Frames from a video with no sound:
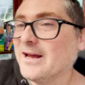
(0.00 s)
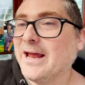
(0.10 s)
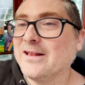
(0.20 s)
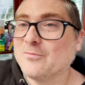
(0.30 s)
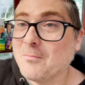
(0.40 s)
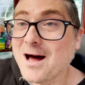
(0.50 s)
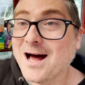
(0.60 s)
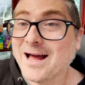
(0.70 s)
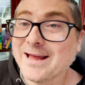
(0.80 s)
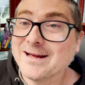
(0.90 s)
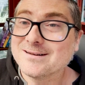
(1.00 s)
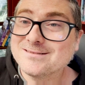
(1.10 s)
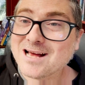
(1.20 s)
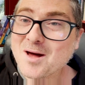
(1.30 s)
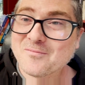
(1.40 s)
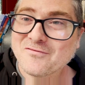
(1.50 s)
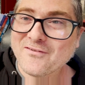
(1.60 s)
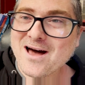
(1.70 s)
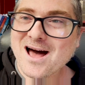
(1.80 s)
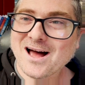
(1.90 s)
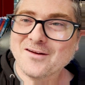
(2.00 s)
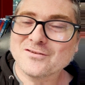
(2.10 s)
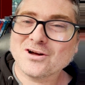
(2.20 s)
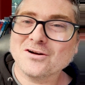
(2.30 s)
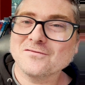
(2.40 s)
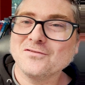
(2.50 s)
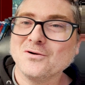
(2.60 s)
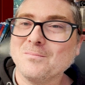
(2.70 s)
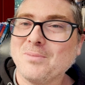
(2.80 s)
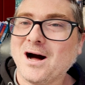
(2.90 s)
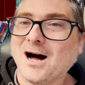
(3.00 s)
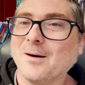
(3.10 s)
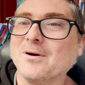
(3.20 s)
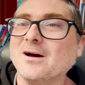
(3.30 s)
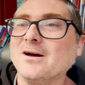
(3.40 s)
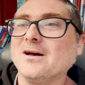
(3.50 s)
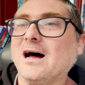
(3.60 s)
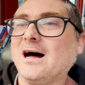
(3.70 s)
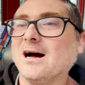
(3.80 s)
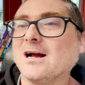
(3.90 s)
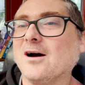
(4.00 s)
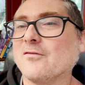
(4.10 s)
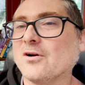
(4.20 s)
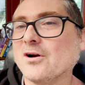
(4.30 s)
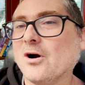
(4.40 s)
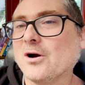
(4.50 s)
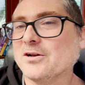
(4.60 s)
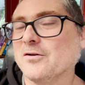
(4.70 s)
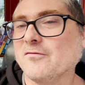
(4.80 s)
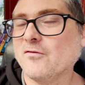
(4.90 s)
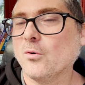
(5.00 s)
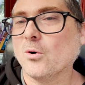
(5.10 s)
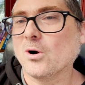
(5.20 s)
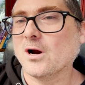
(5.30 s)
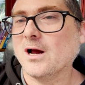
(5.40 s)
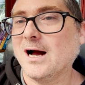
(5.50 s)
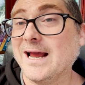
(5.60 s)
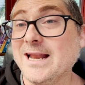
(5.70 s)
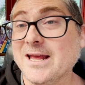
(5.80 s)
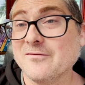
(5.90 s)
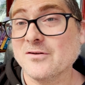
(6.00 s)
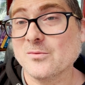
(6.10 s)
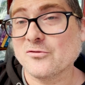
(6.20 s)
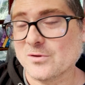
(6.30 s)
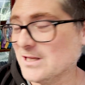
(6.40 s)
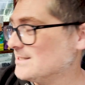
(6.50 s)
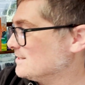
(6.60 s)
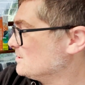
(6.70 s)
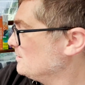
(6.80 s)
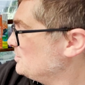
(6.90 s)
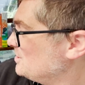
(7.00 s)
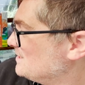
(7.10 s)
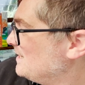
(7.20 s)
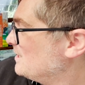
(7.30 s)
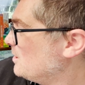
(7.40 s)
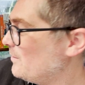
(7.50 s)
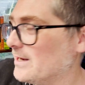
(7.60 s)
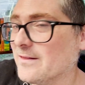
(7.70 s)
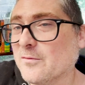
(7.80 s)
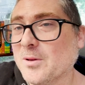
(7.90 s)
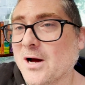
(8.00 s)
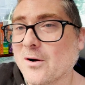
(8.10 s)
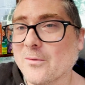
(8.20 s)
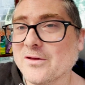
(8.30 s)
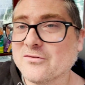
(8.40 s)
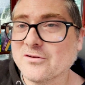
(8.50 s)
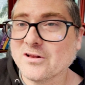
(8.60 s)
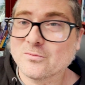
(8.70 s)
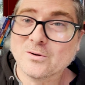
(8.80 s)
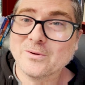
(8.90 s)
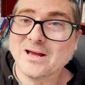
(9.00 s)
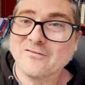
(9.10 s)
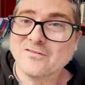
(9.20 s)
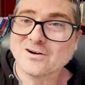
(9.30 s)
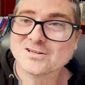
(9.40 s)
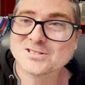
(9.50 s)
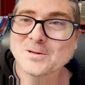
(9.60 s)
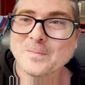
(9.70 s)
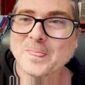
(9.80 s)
It's my top 5 Kung Fu Bob cover art for 88 films releases. So let's just get going and let's plow our way through this. What do we have first?